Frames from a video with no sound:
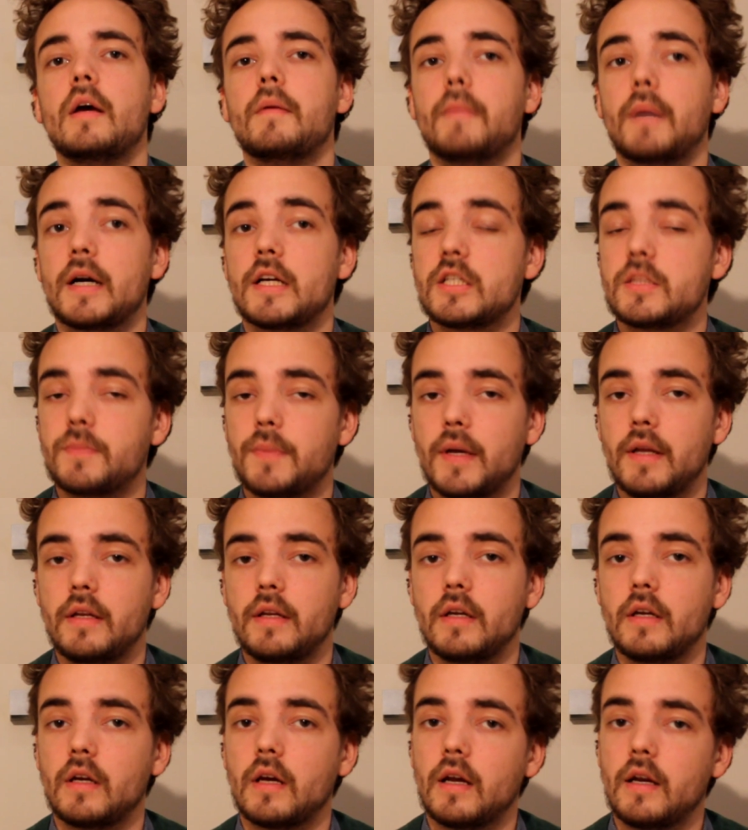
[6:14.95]
by
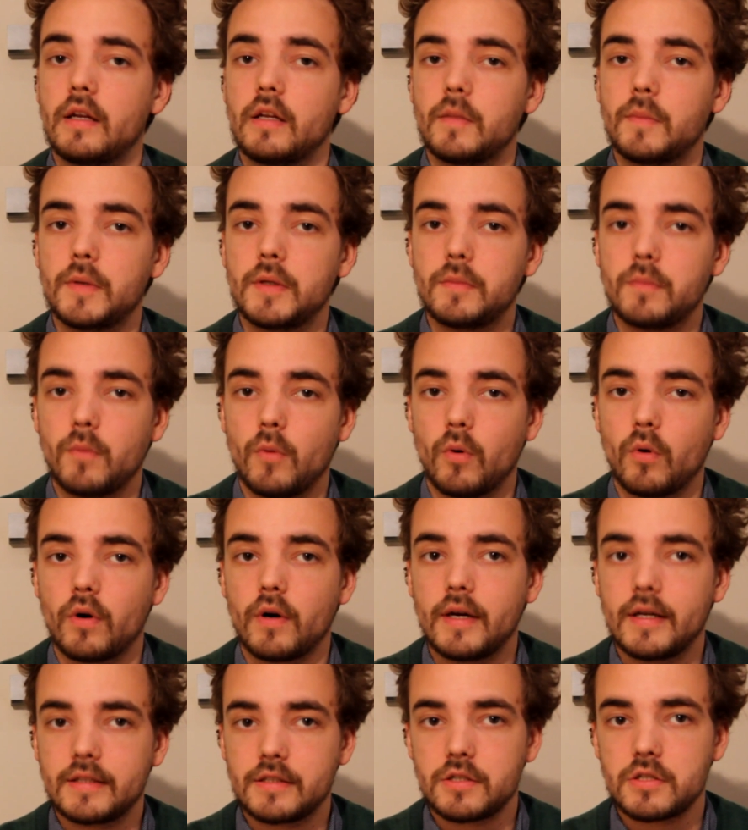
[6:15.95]
spending a little bit
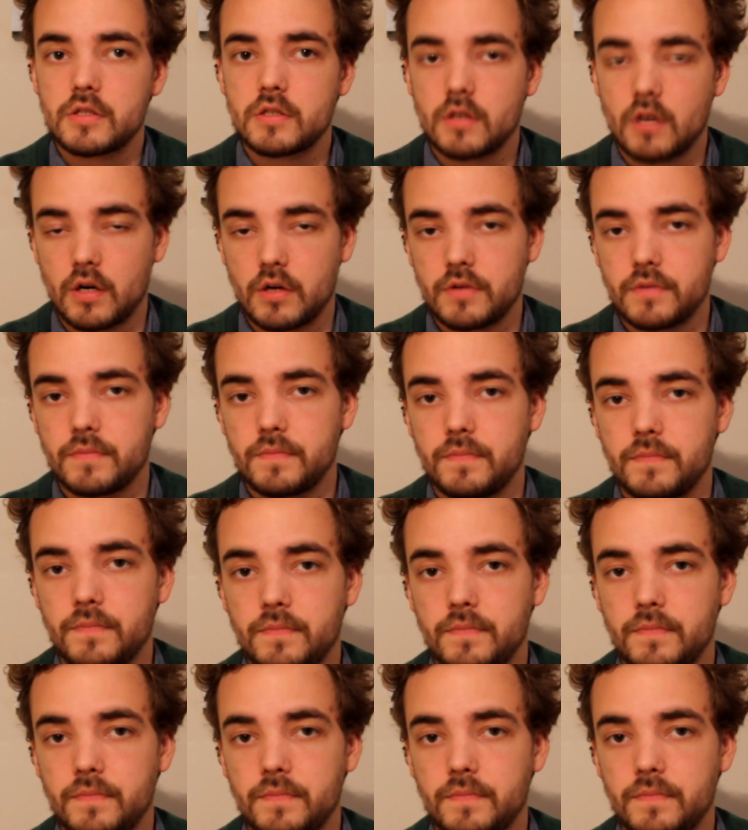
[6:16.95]
more at the start.